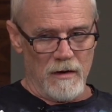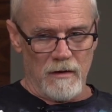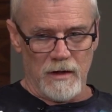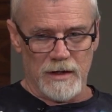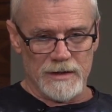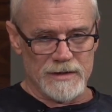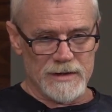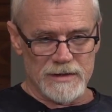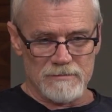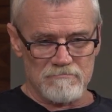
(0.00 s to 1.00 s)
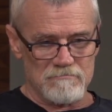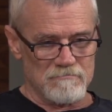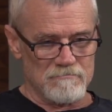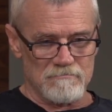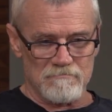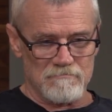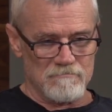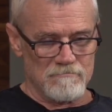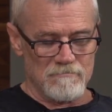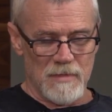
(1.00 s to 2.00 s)

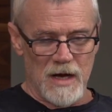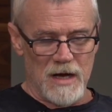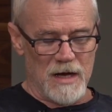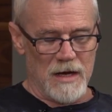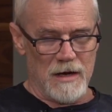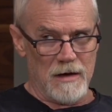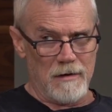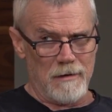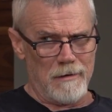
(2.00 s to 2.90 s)
And now it works